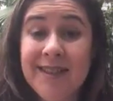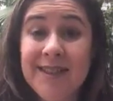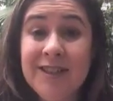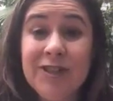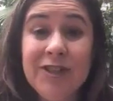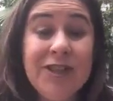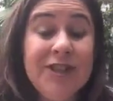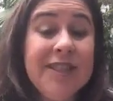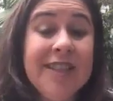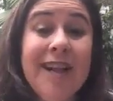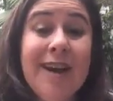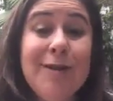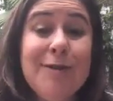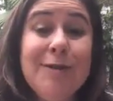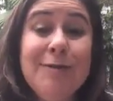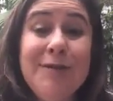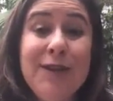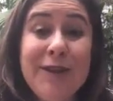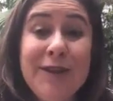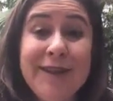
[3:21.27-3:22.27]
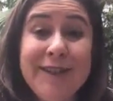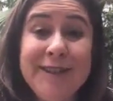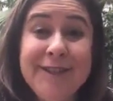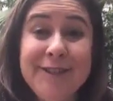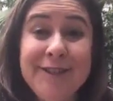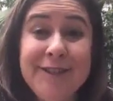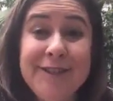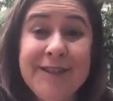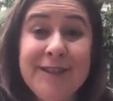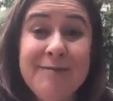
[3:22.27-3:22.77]
Don't tell them you're going to
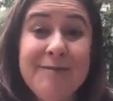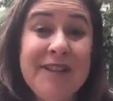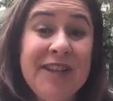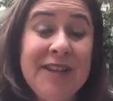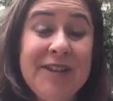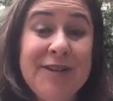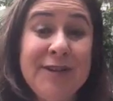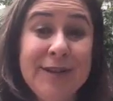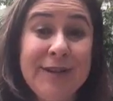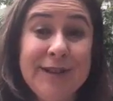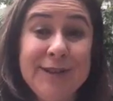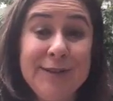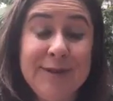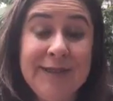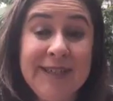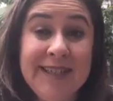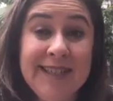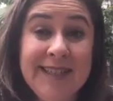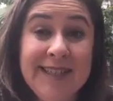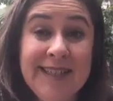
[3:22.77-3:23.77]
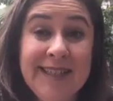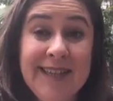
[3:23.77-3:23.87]
do something and not do it.